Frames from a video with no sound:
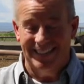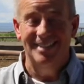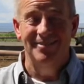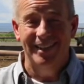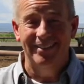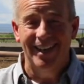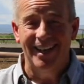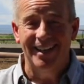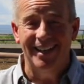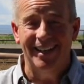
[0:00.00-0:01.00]
Can you believe
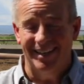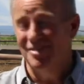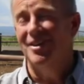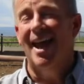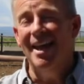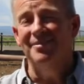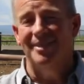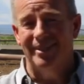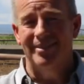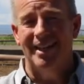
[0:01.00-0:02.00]
that? You can
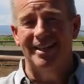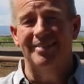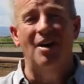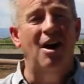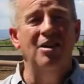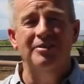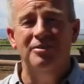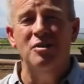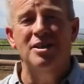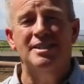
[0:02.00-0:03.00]
believe that. If all the
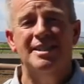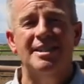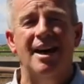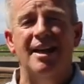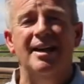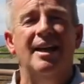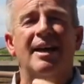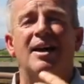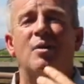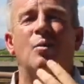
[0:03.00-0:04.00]
focus is on
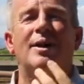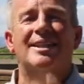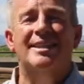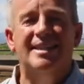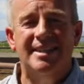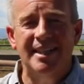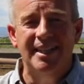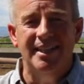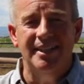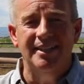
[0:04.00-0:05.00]
what is
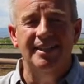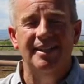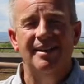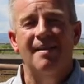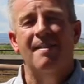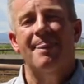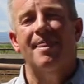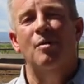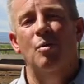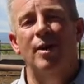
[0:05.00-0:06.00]
seen,
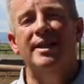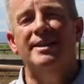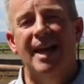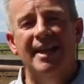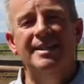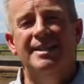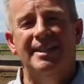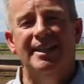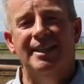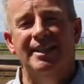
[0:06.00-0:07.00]
what is
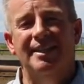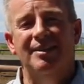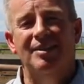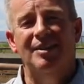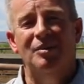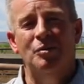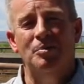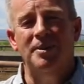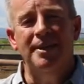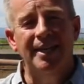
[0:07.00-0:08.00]
unseen will
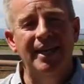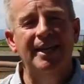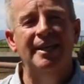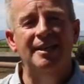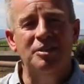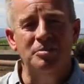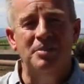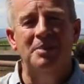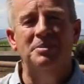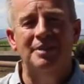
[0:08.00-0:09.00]
begin to
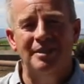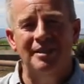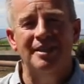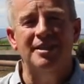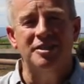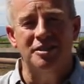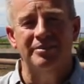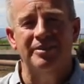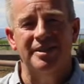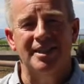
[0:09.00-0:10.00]
bubble underneath the
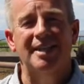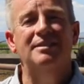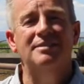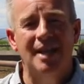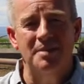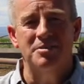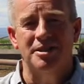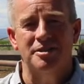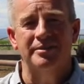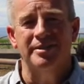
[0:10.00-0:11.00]
surface and it'll come to
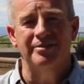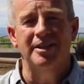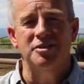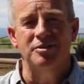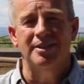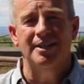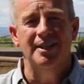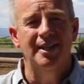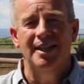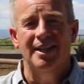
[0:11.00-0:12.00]
the surface eventually
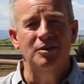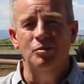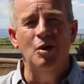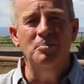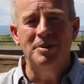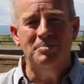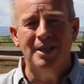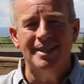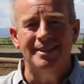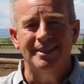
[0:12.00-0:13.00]
and it won't be
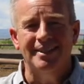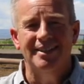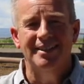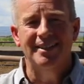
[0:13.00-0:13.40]
pleasant.